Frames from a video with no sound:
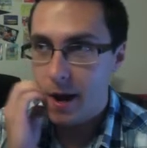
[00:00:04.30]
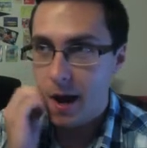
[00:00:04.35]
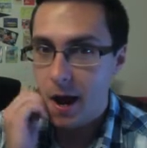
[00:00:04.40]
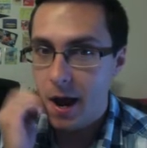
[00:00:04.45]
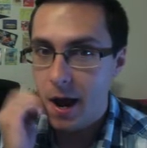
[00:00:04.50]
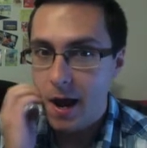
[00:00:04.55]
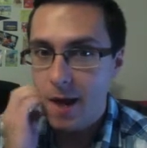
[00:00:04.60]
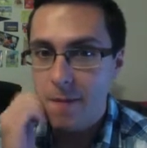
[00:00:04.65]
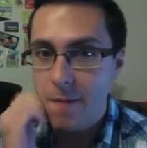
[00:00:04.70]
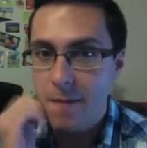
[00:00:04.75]

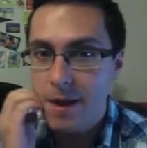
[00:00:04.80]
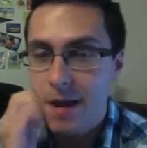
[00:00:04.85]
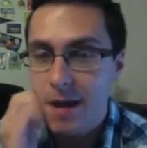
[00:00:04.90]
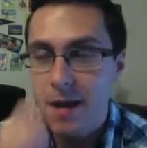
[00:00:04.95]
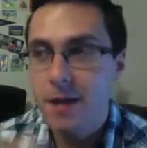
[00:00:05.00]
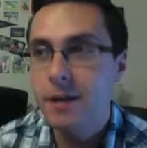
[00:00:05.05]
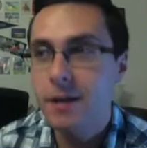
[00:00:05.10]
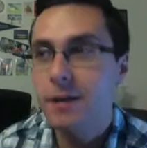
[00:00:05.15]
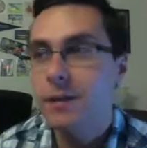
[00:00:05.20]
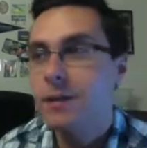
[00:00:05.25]
I am
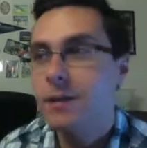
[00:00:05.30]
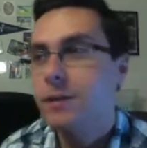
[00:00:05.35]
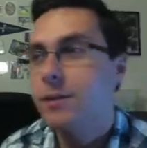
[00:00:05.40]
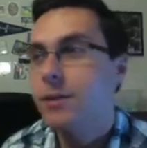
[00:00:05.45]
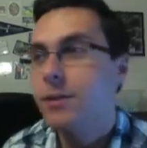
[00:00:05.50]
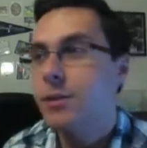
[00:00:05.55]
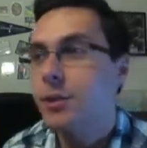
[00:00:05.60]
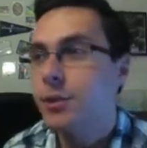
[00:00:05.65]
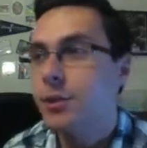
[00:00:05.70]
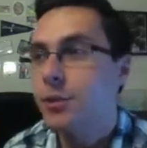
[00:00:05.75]
here
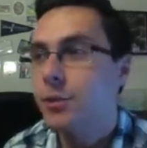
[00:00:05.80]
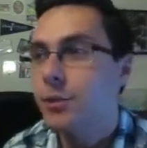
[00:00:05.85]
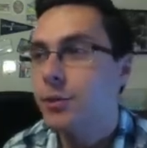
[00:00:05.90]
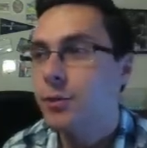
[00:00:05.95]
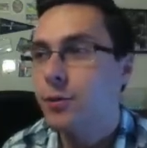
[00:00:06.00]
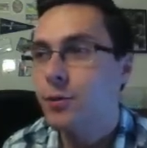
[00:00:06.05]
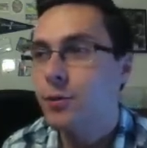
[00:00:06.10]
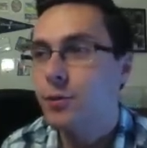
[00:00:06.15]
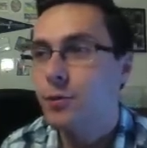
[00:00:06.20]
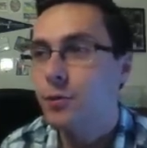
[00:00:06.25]

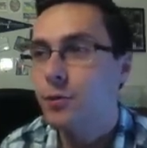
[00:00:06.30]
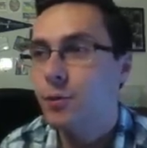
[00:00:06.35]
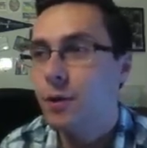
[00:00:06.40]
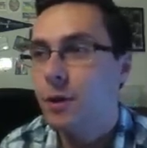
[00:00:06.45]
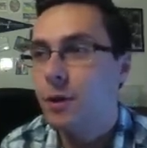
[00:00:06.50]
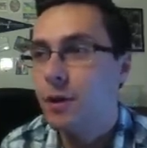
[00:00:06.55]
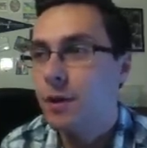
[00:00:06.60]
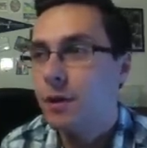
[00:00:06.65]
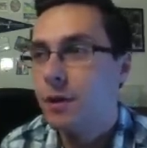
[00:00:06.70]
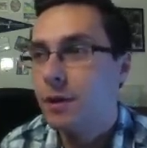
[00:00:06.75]
to
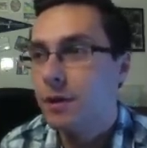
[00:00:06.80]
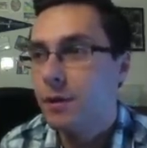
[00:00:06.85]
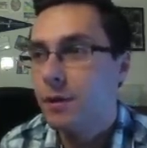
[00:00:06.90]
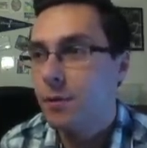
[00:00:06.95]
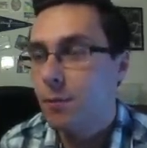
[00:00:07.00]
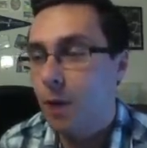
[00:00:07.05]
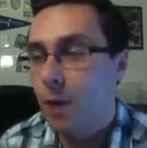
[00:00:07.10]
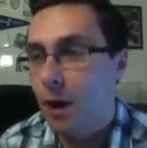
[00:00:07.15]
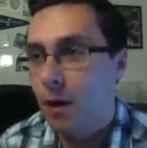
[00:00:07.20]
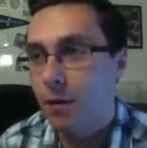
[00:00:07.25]

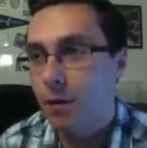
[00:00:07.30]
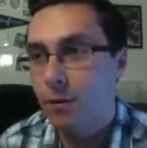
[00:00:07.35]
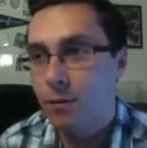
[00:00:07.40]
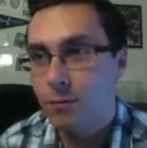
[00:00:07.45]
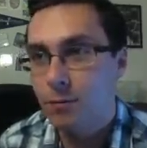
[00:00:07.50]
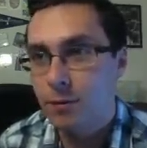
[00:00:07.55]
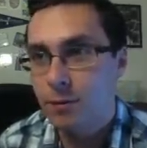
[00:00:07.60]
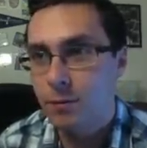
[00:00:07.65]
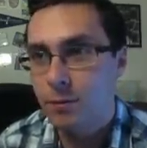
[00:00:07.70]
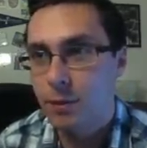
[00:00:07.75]

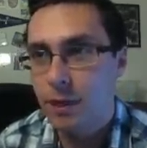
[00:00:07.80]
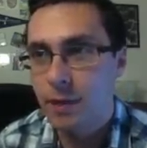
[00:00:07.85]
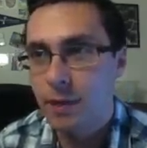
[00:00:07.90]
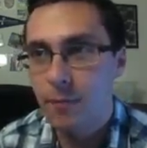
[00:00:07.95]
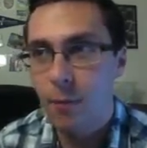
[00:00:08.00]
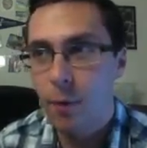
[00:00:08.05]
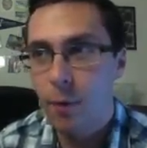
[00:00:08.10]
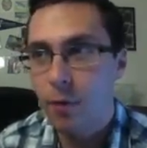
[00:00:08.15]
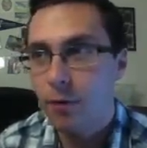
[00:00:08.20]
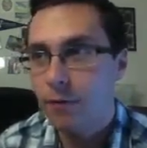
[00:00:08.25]
play
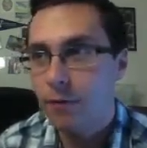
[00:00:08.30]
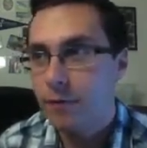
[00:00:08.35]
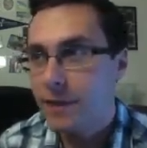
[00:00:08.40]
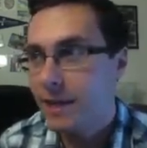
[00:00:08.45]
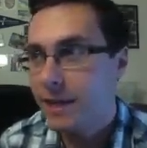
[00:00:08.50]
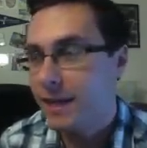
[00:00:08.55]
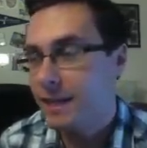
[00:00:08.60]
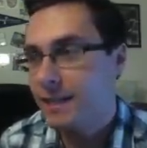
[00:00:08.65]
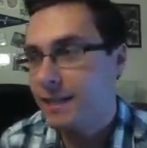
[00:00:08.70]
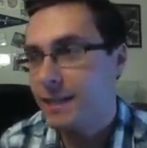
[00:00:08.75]
more of
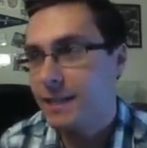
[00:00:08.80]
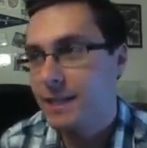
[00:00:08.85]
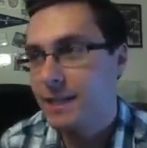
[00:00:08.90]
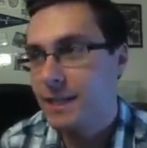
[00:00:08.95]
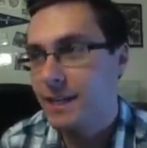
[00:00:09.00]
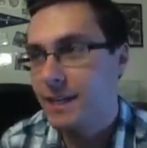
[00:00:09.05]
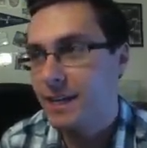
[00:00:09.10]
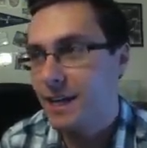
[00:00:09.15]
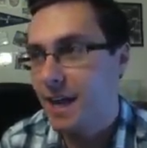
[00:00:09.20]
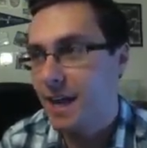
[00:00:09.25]

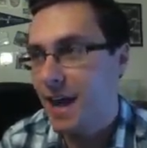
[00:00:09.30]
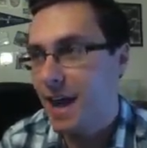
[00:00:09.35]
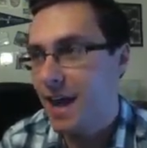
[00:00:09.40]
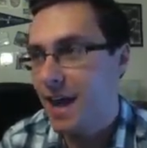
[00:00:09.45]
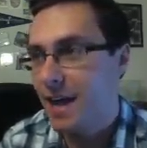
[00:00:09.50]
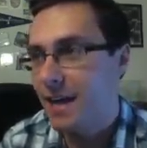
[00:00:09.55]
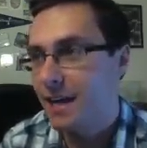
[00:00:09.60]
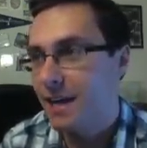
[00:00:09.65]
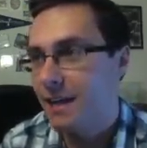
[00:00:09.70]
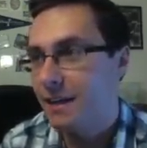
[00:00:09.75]
this.
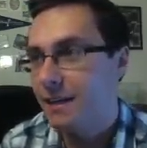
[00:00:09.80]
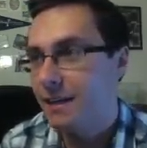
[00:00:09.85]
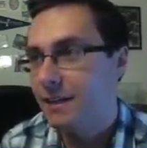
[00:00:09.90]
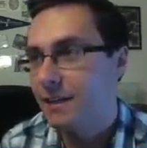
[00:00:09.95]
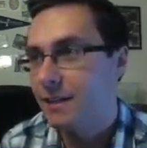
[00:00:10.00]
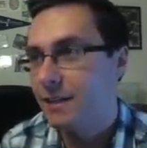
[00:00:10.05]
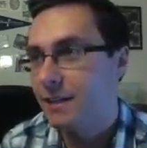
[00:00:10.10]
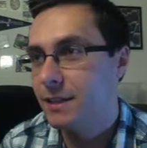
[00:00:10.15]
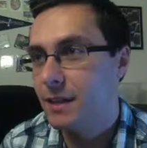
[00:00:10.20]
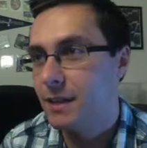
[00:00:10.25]

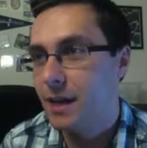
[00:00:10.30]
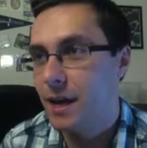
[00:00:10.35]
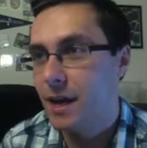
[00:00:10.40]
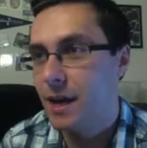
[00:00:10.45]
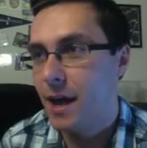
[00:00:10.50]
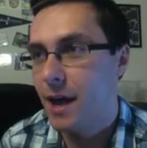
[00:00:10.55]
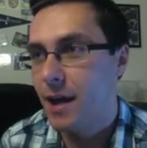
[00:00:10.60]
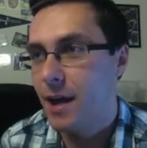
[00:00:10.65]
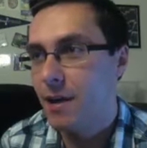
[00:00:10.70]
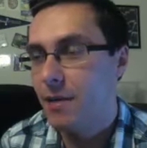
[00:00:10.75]
And I
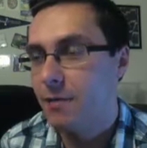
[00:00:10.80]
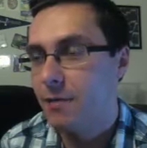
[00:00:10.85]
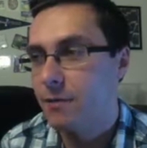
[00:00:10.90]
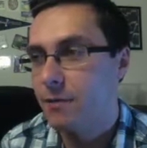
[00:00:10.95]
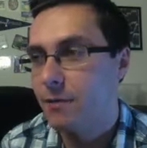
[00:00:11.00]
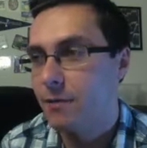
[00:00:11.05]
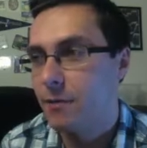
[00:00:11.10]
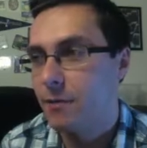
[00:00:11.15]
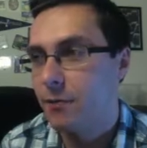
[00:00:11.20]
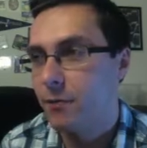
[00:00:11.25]
have
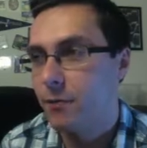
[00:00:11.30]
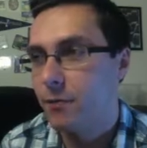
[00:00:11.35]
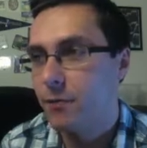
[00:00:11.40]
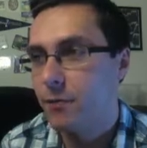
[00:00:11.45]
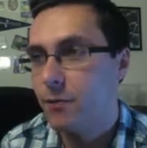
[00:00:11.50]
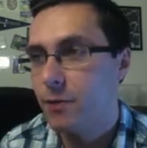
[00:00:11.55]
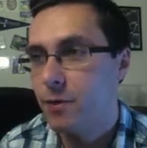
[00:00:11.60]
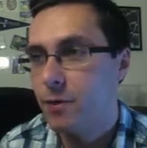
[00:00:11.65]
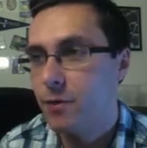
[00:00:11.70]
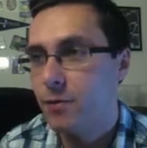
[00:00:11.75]
a
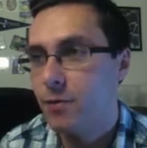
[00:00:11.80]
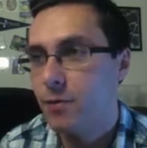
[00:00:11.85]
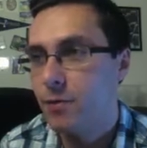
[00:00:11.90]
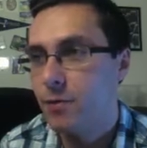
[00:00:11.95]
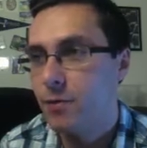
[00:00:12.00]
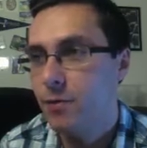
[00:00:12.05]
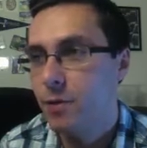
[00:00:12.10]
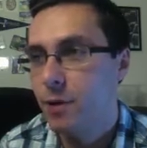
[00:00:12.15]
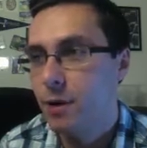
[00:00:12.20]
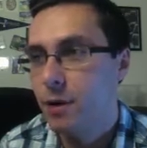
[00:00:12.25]
few
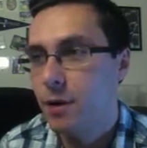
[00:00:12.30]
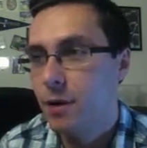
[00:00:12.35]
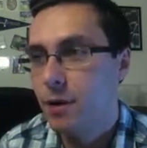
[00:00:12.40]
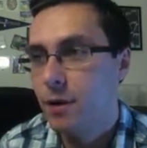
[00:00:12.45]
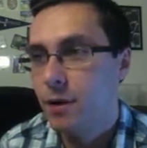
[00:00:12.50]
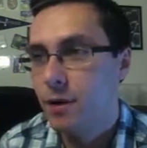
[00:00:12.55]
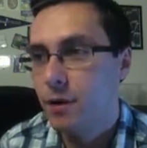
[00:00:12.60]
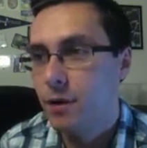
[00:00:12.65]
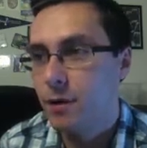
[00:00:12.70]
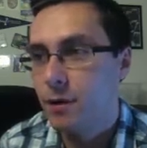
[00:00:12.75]

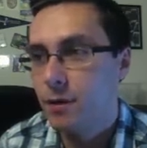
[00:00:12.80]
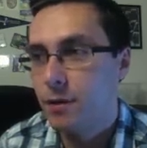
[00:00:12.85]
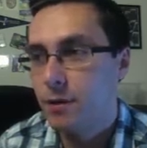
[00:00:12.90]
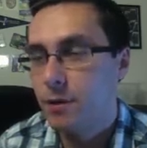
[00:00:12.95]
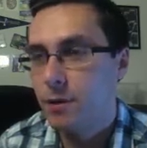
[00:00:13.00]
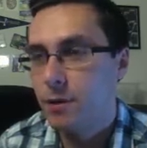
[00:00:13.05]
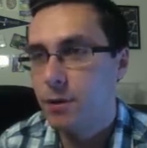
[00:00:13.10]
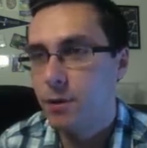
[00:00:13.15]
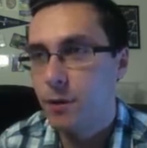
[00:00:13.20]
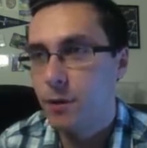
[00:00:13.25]

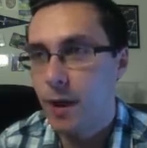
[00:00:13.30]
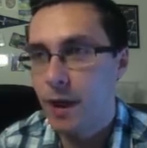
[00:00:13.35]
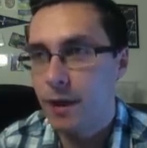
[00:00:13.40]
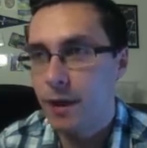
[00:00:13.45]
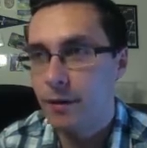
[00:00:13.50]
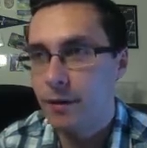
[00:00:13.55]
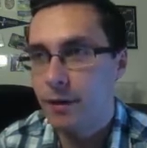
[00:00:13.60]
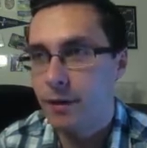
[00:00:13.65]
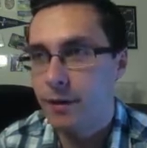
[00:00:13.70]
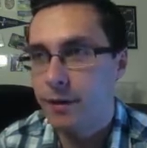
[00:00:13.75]
new
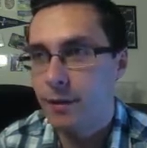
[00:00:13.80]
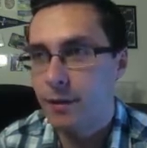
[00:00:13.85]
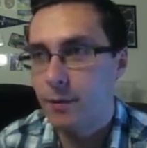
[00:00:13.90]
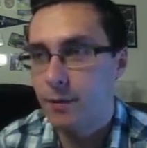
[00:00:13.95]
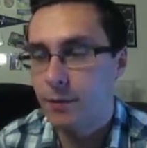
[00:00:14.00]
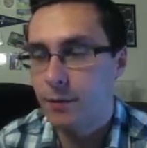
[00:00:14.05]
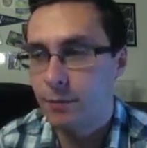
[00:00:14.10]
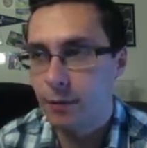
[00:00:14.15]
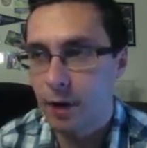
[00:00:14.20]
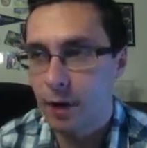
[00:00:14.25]
errands I want
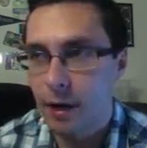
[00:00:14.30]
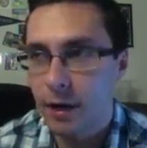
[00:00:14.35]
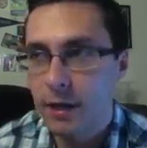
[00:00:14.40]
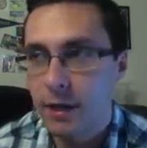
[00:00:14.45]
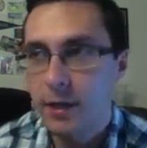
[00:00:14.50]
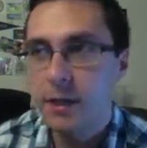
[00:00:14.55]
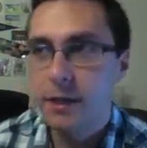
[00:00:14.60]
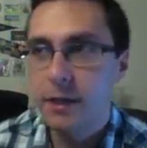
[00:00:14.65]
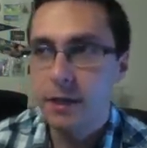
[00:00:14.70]
to run.